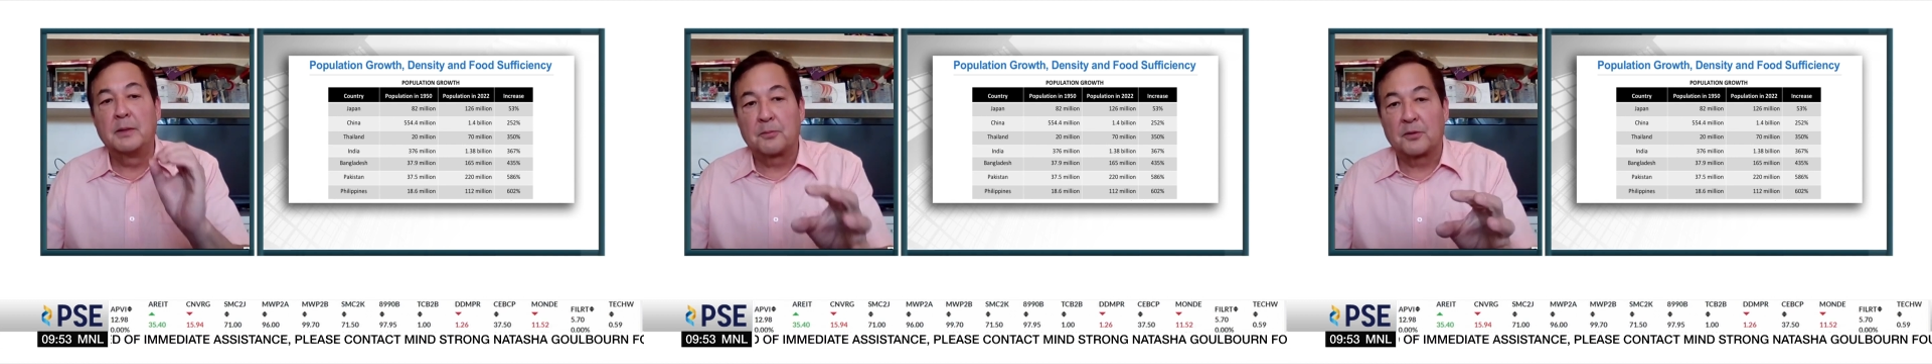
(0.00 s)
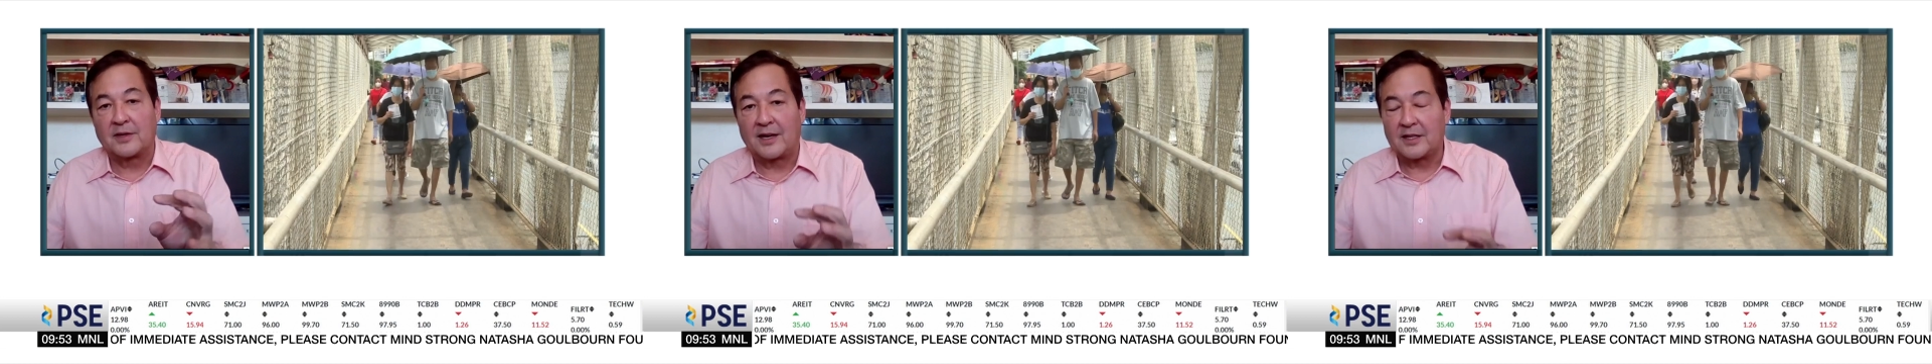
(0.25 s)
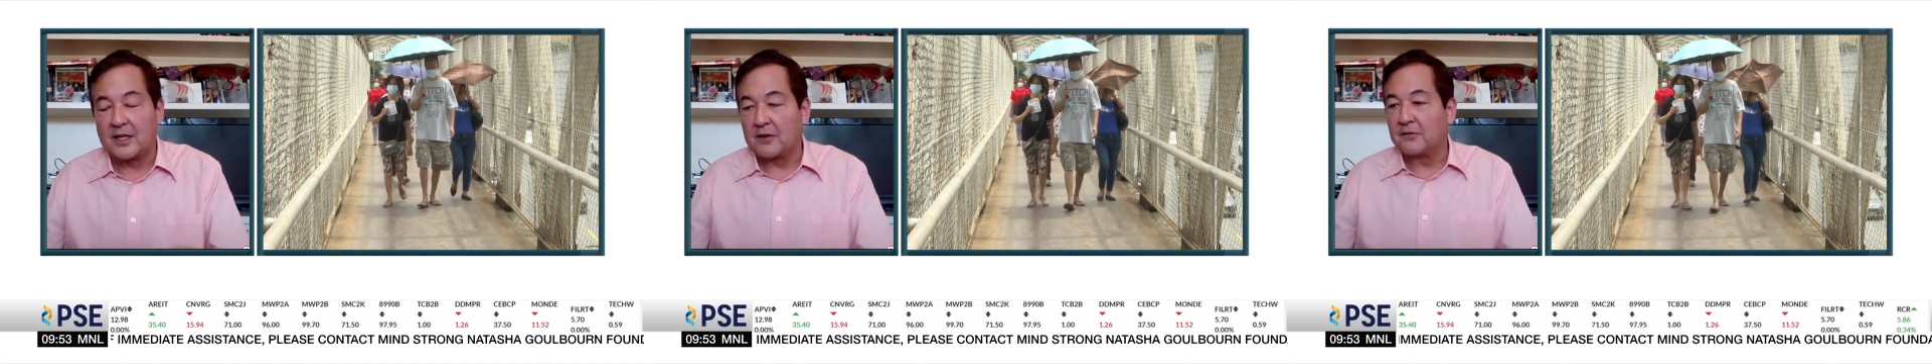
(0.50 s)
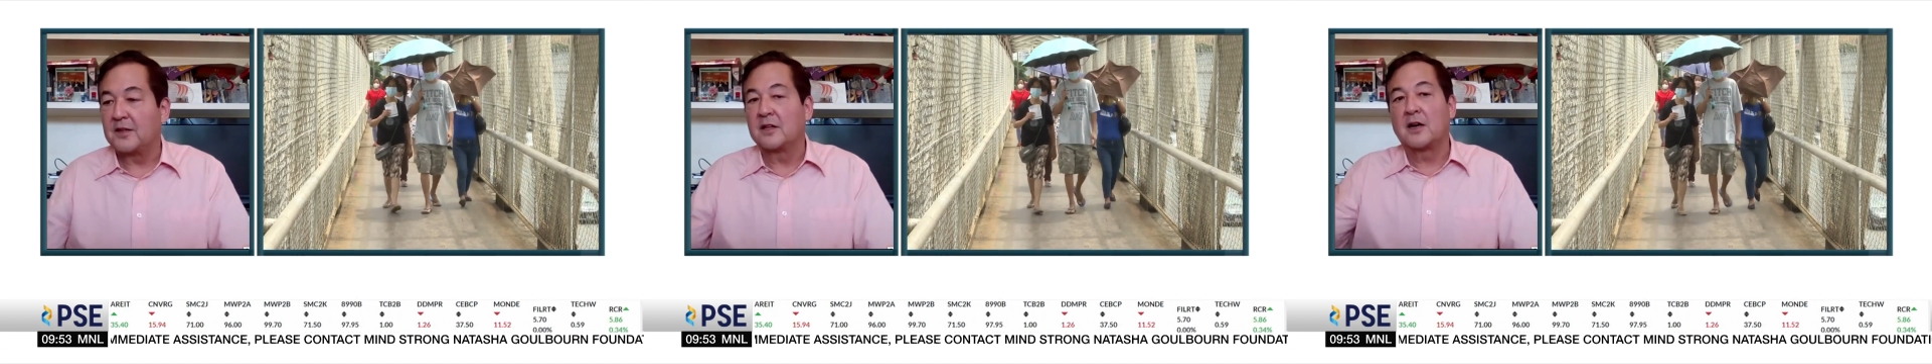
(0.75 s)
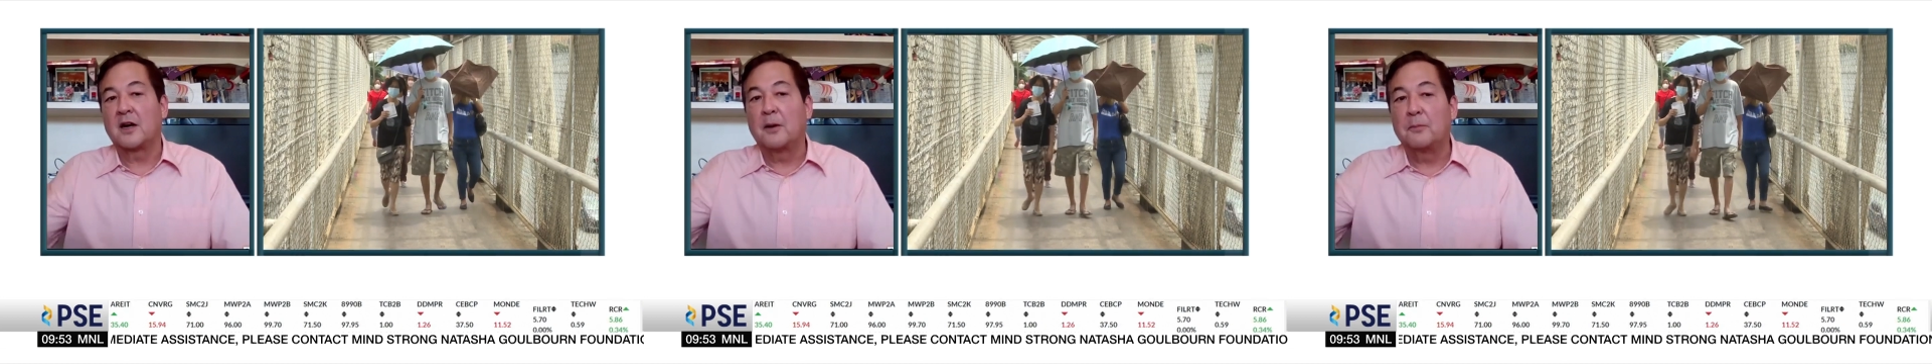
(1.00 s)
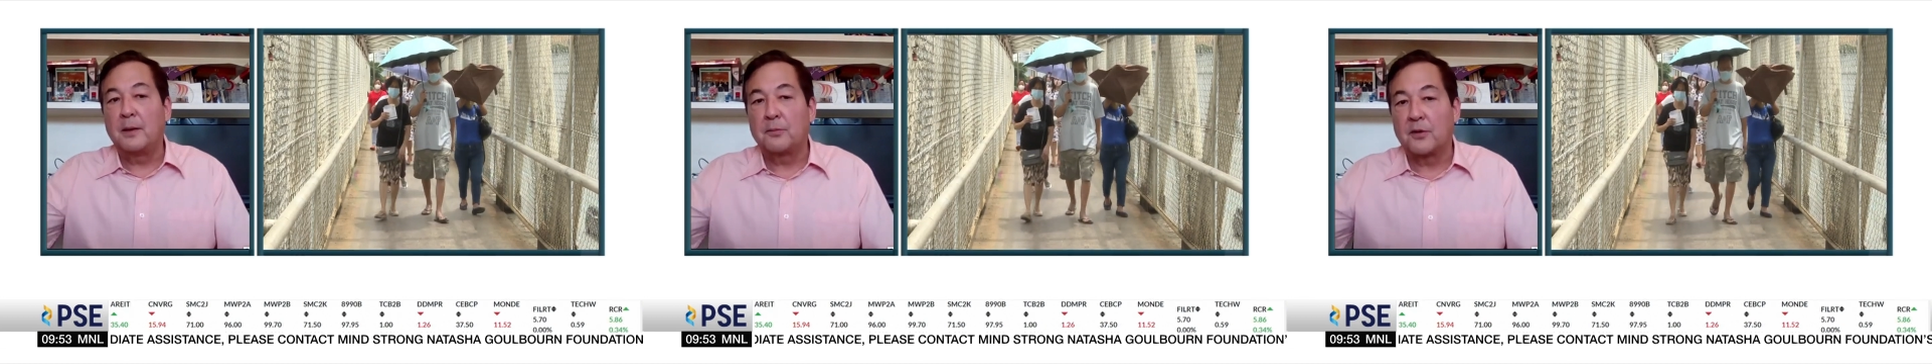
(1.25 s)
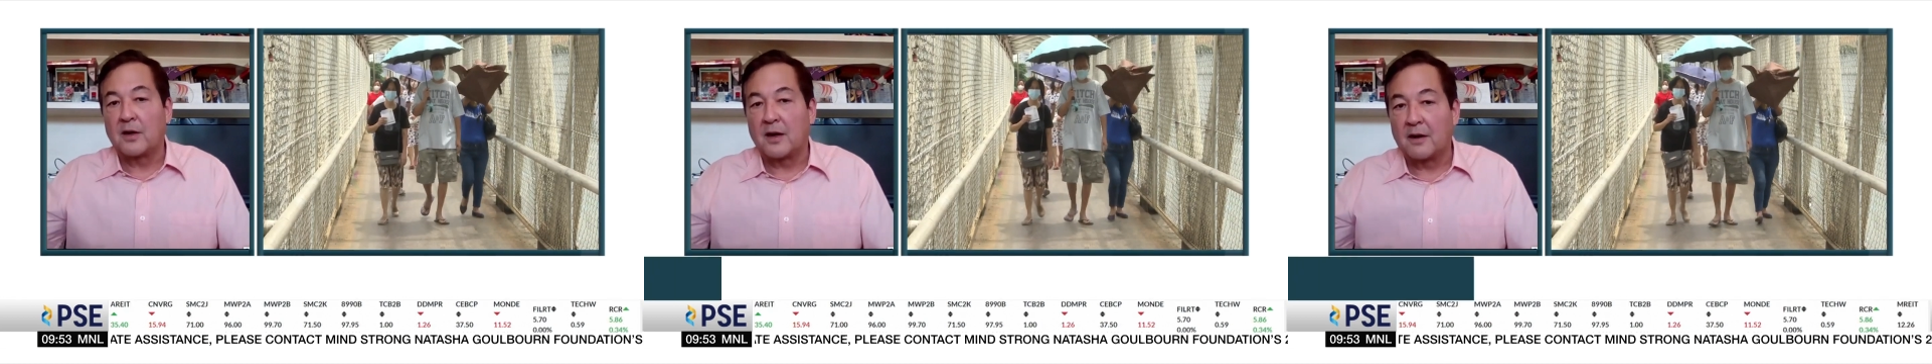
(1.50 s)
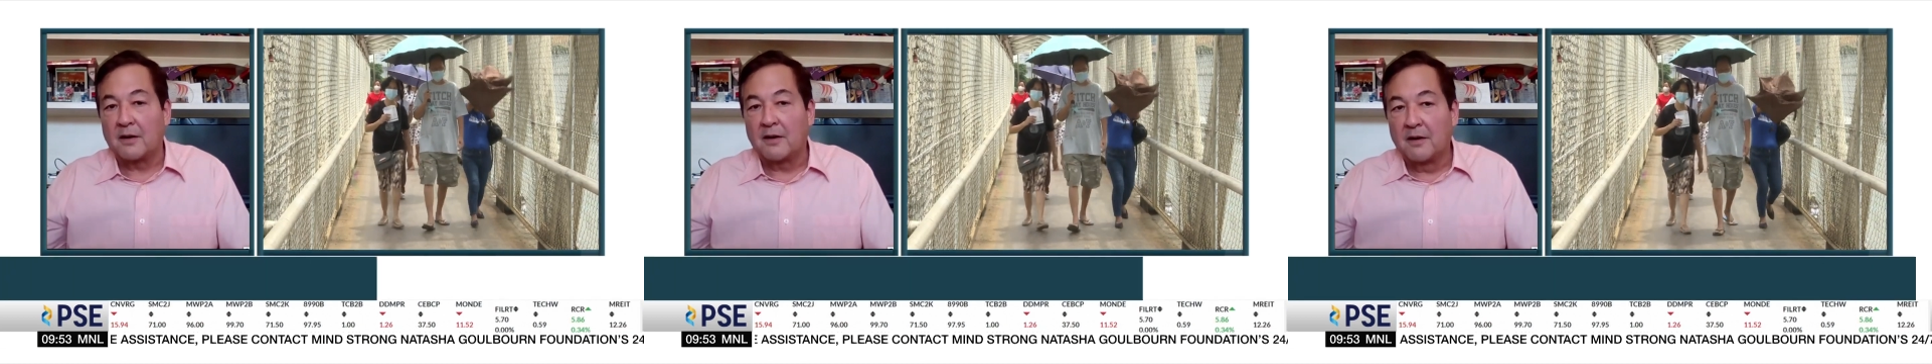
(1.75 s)
be productive than there are people who
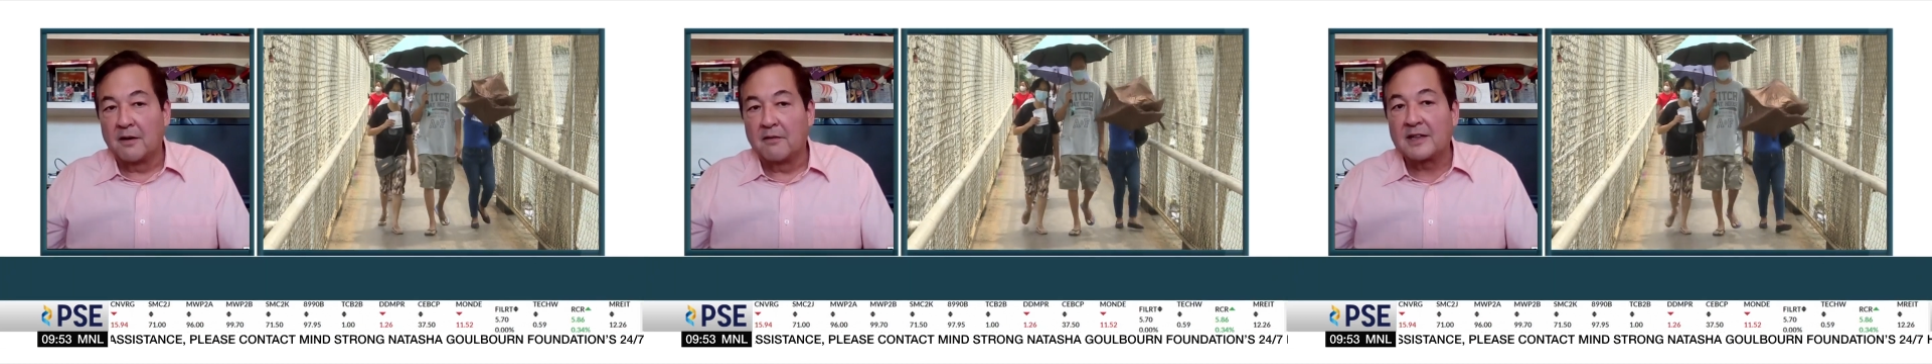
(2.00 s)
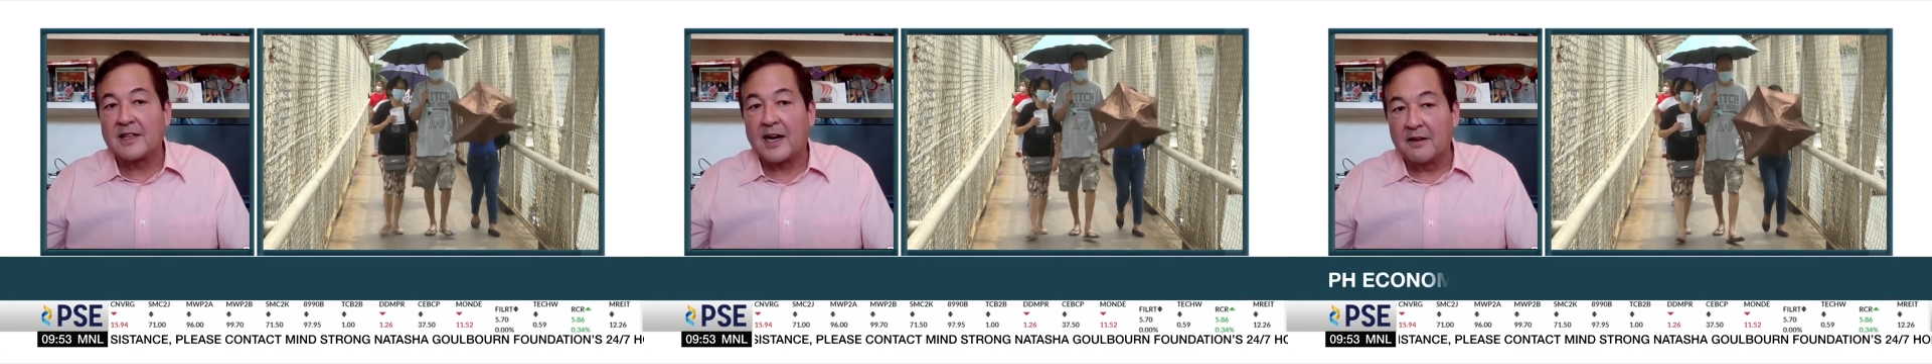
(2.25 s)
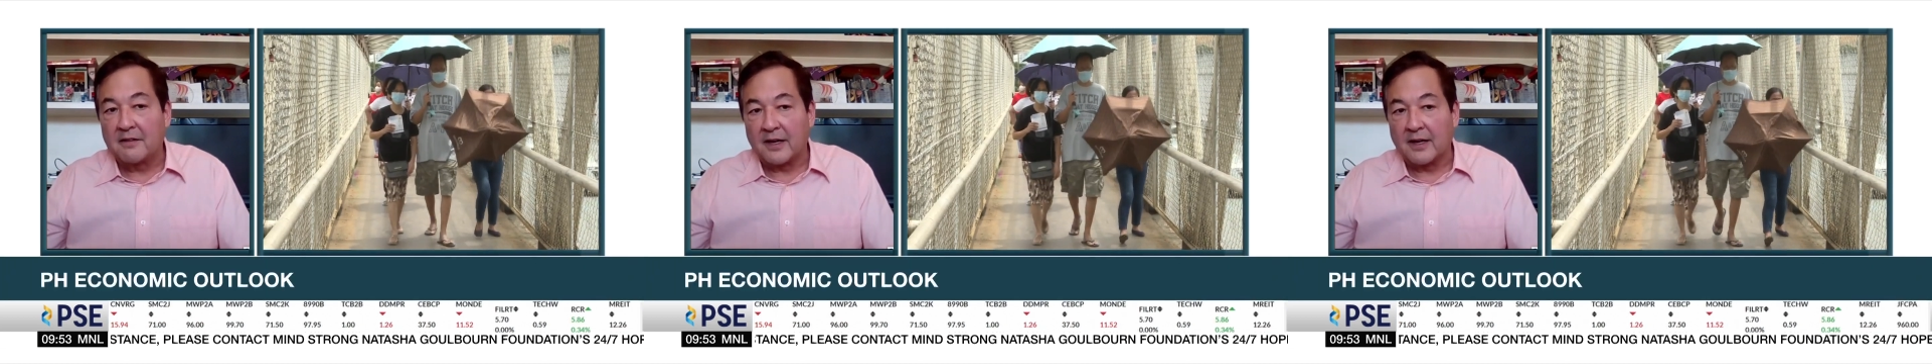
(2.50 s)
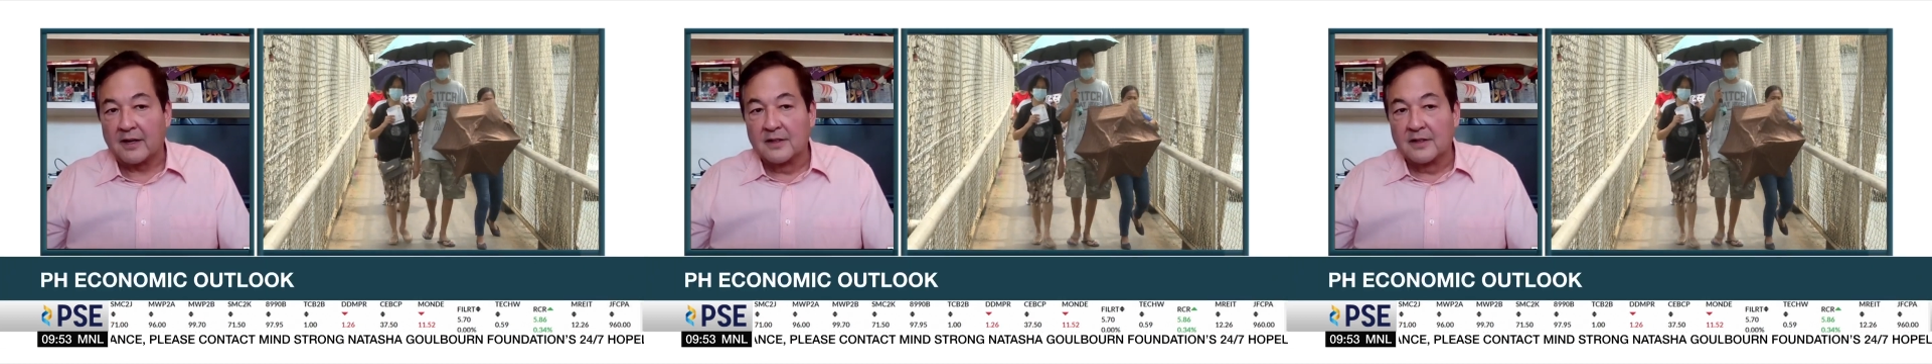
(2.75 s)
are retiring.